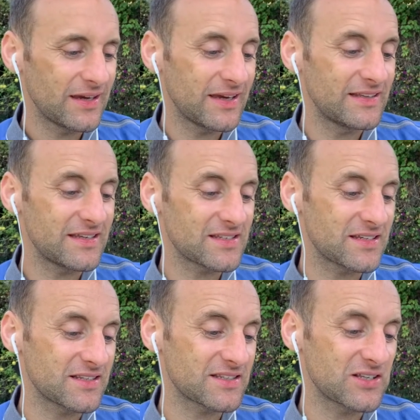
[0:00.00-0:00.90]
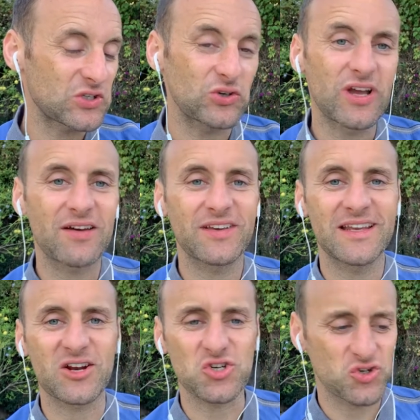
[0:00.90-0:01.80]
In this instance, I have
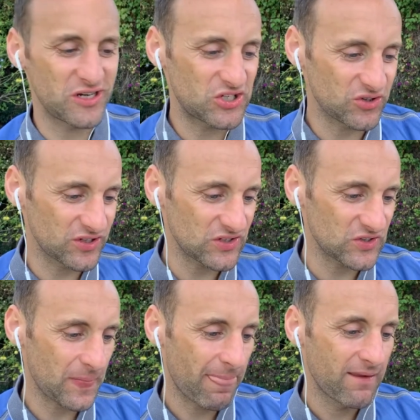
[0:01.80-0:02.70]
either three choices.